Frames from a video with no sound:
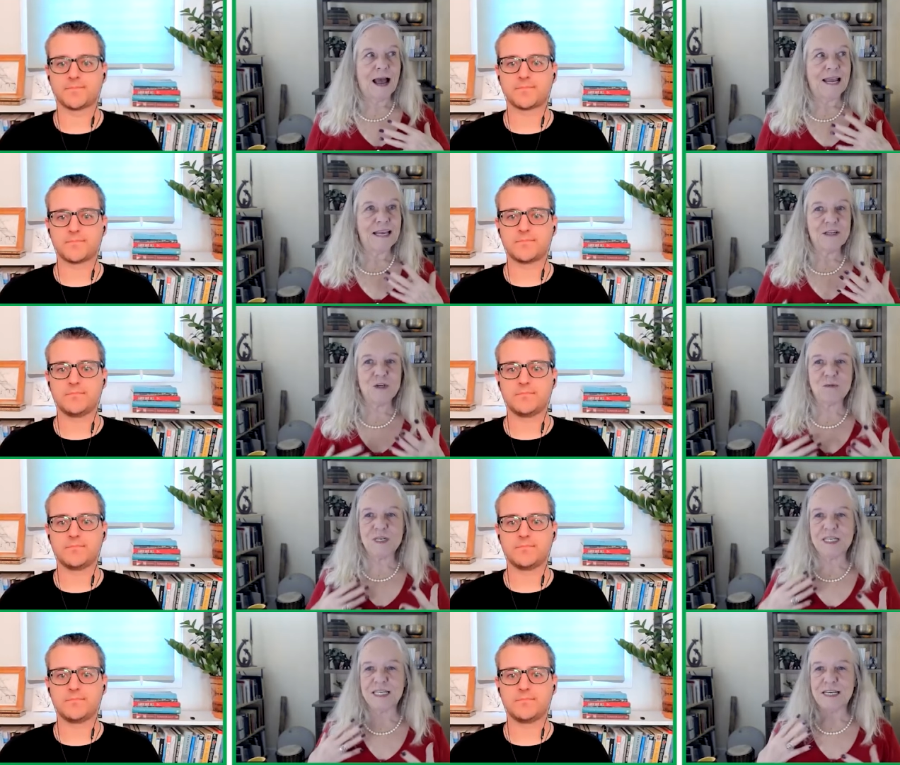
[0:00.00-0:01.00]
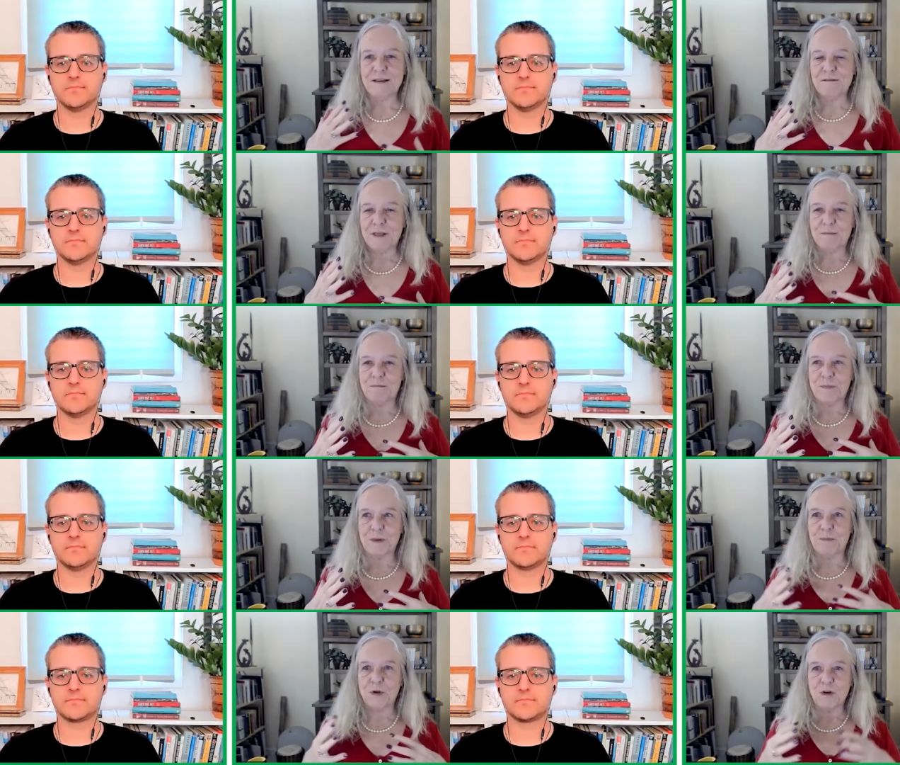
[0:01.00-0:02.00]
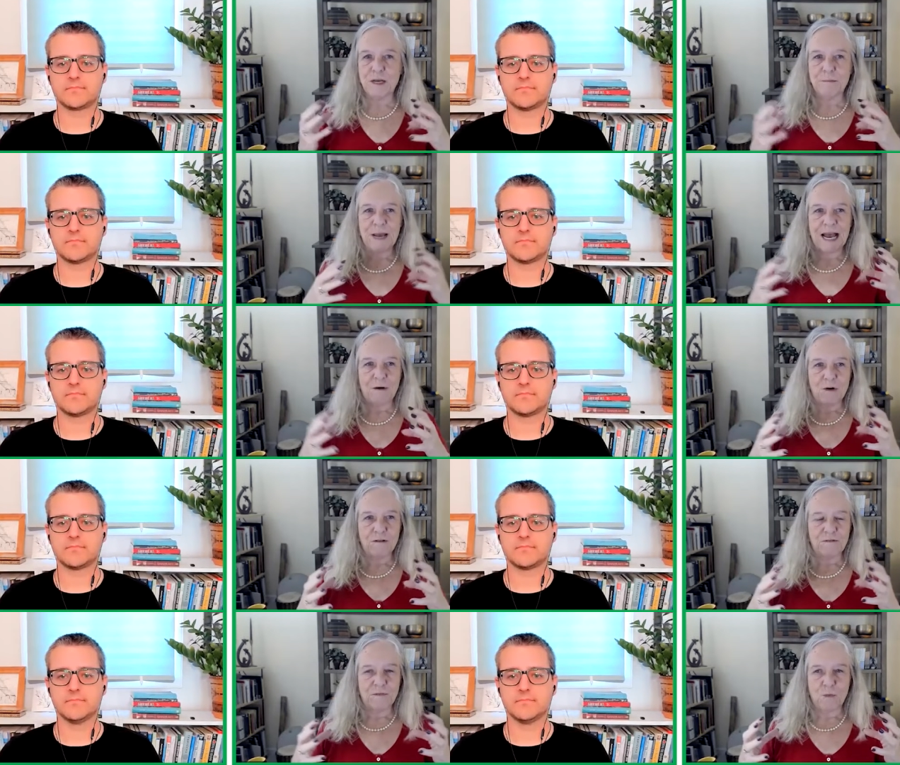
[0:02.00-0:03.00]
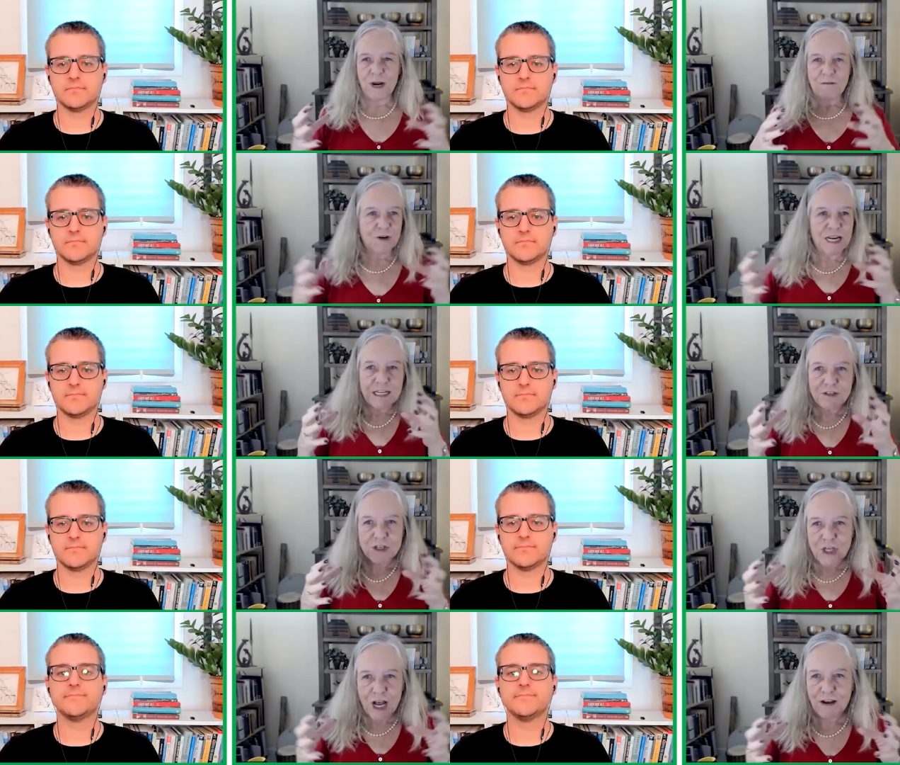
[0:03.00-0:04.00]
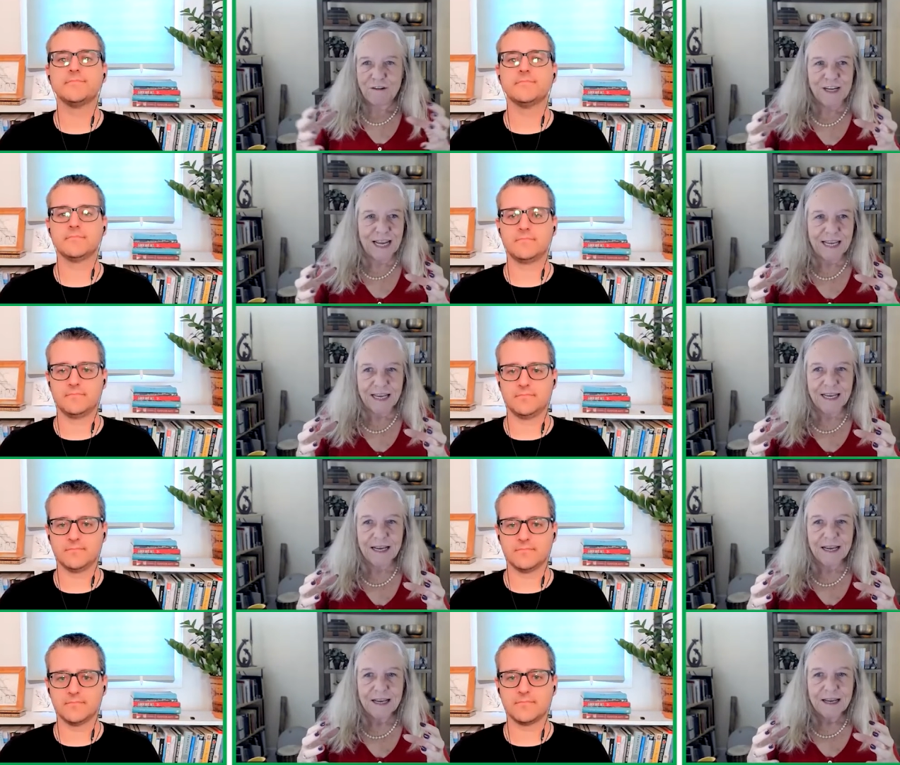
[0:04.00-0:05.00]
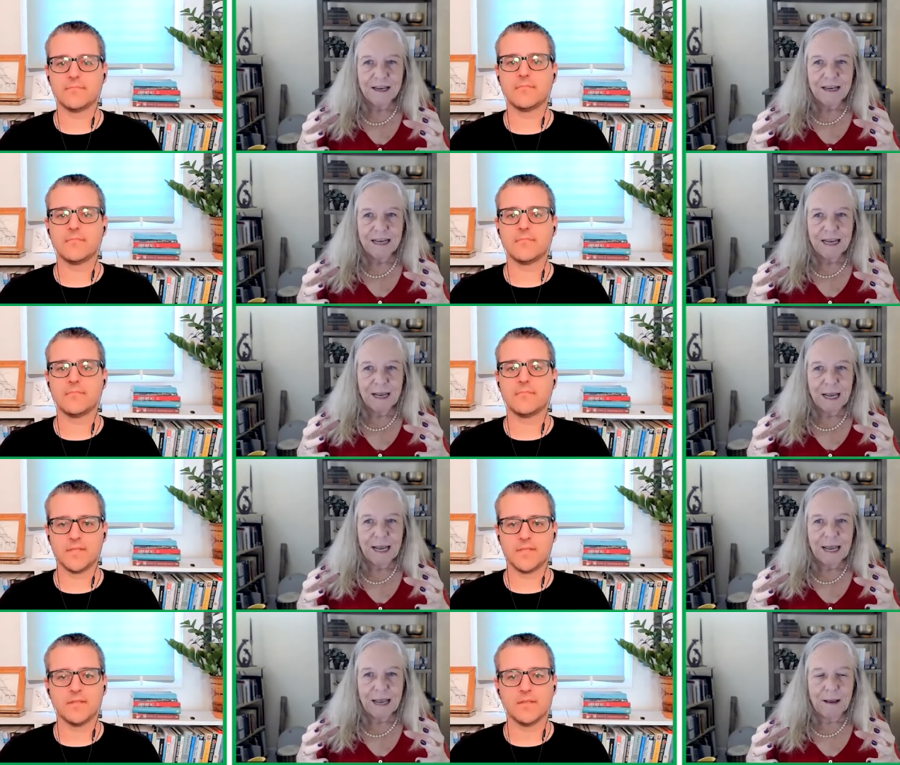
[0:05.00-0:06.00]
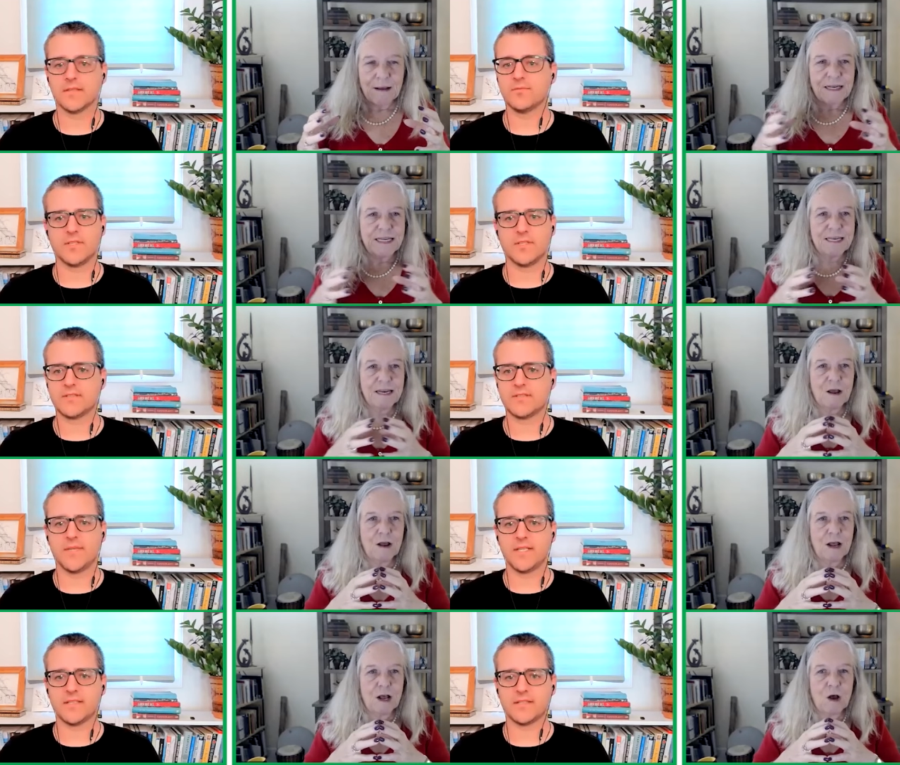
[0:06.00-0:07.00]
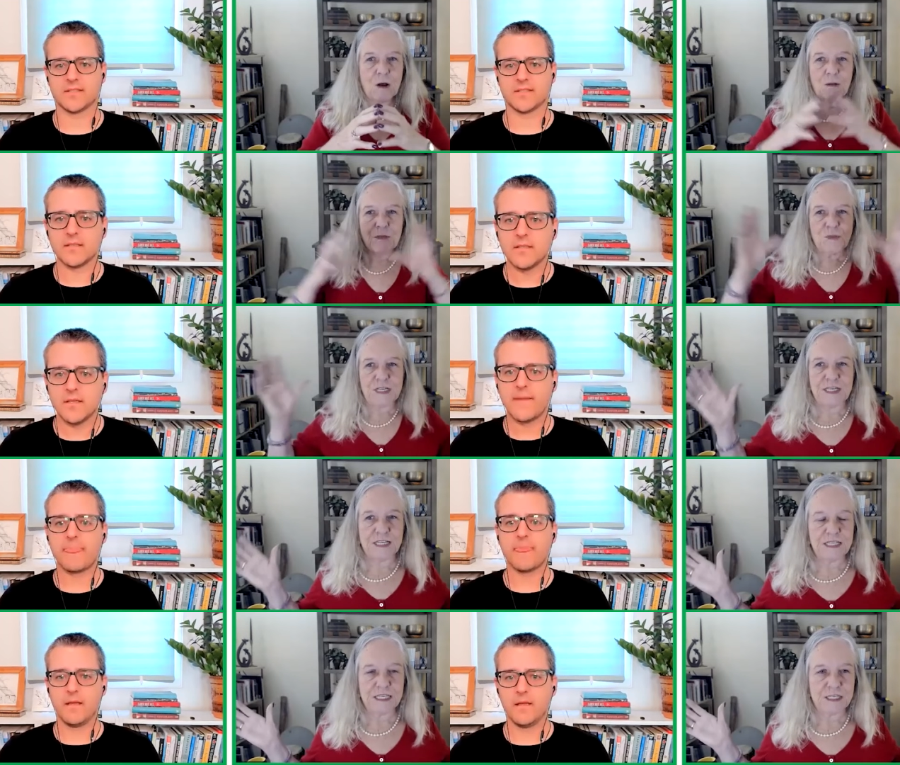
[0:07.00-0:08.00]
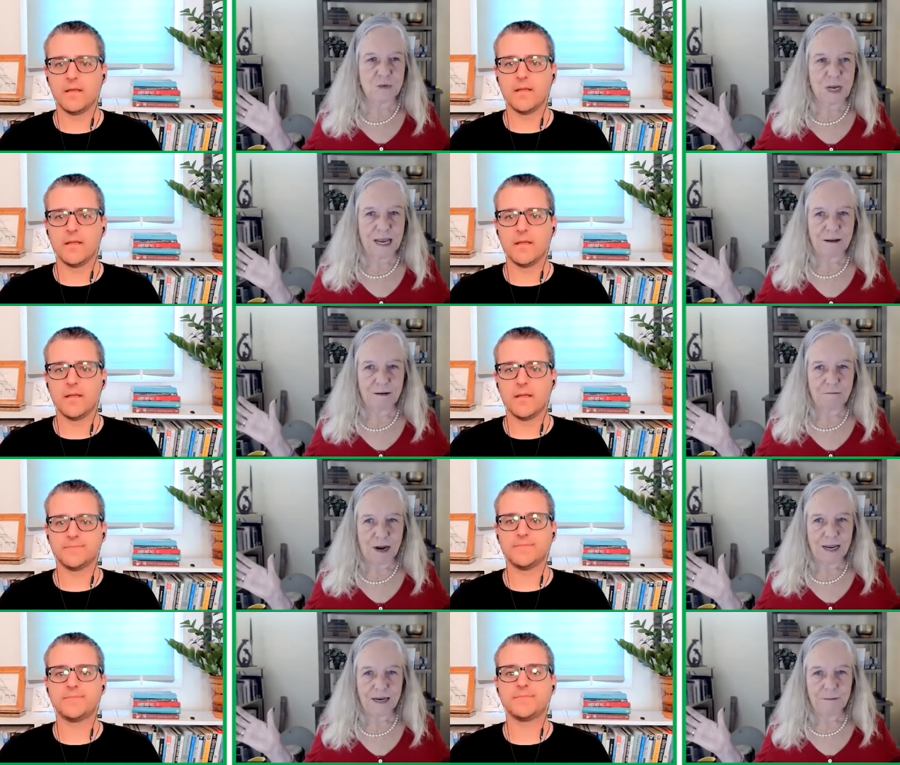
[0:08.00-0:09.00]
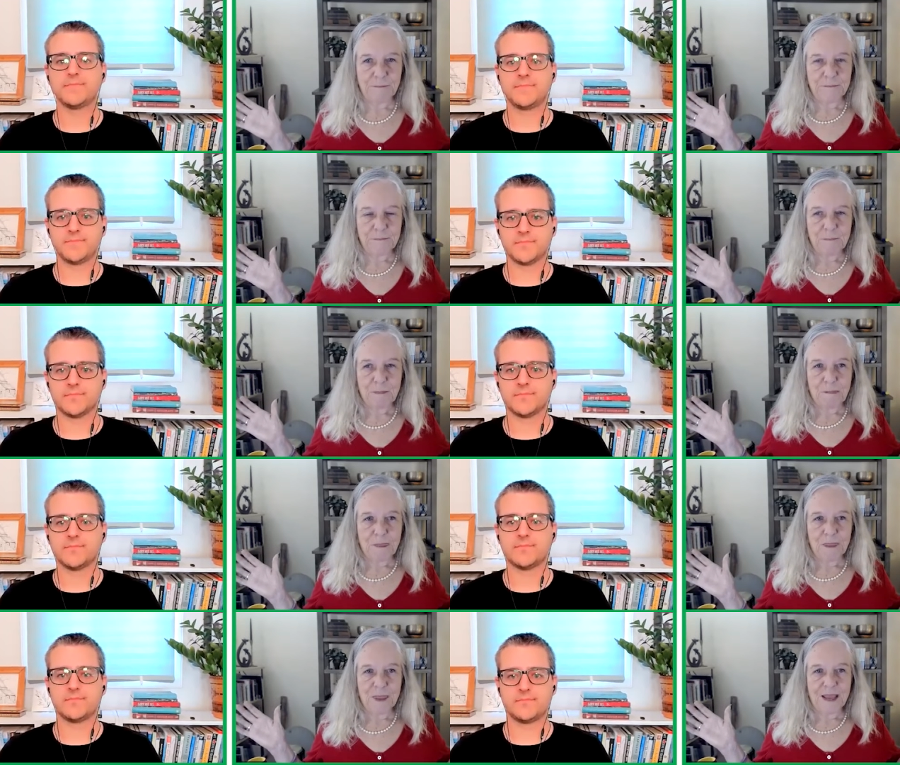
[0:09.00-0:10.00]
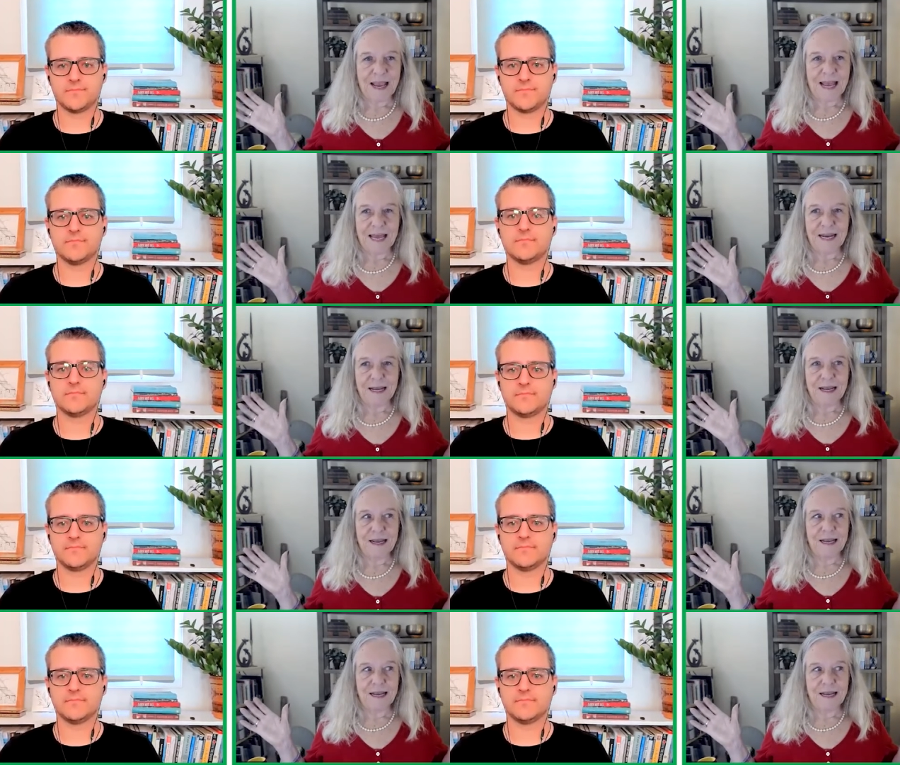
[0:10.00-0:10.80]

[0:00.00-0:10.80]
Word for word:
Speaker 1: I get to receive the the beauty and power of whatever nature shot you're taking.
Speaker 2: Oh, that's that's amazing.
Speaker 1: Distances away, right?
Speaker 2: Mm-hmm.
Speaker 1: And